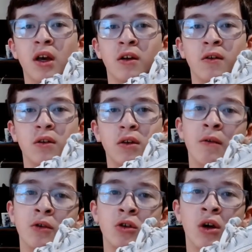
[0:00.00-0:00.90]
I was
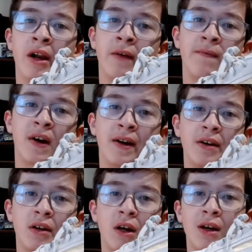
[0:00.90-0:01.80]
trying to find.
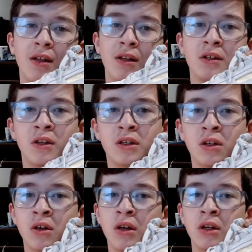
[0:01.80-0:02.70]
So it's
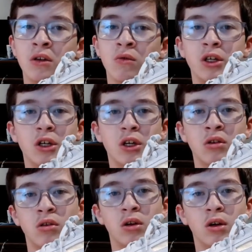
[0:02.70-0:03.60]
a reaching.
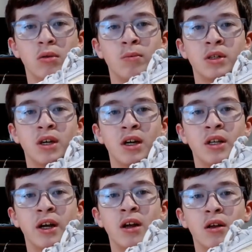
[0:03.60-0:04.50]
But besides
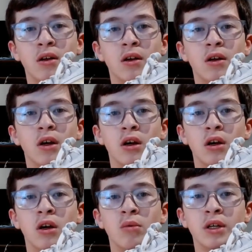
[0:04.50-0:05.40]
that,
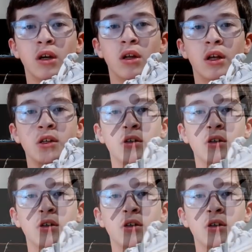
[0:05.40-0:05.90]
let's get into history.